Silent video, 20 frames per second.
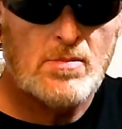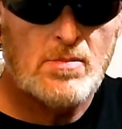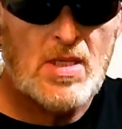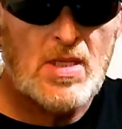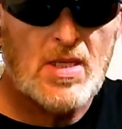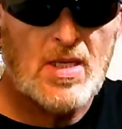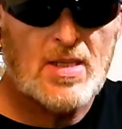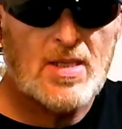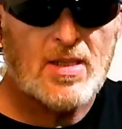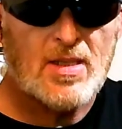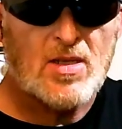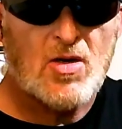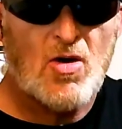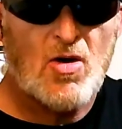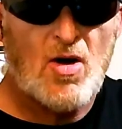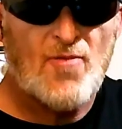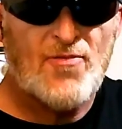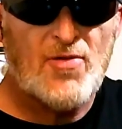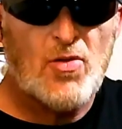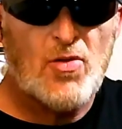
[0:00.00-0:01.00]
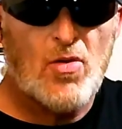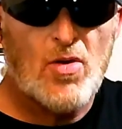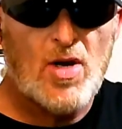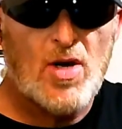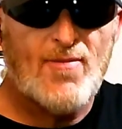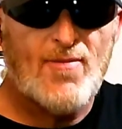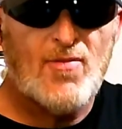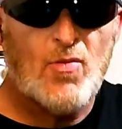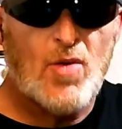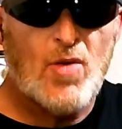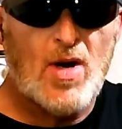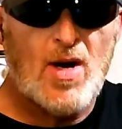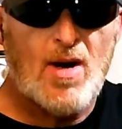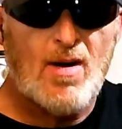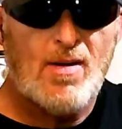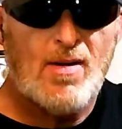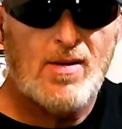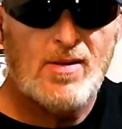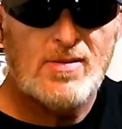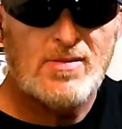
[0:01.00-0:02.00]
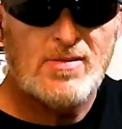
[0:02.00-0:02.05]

I got the coffee going everywhere.